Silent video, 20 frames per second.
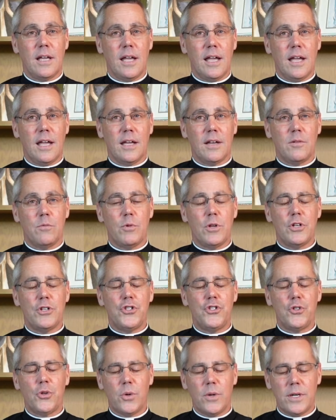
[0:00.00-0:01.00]
and
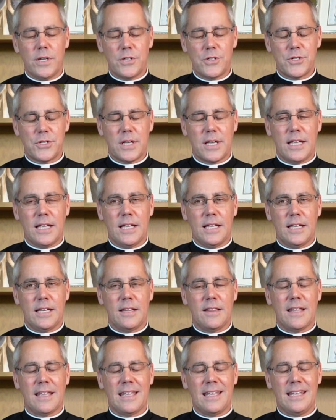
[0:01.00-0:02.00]
rejoice
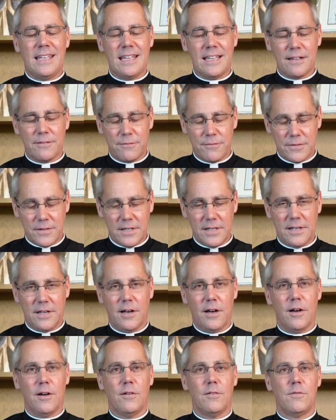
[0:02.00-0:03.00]
in the gift
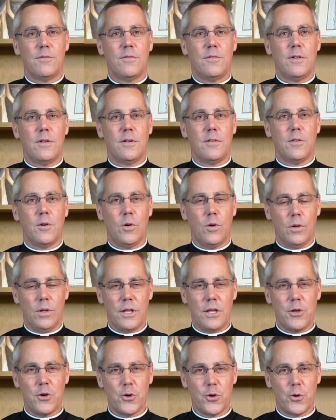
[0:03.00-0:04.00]
of the
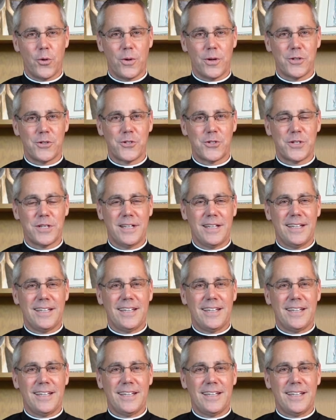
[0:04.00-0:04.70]
Holy Eucharist.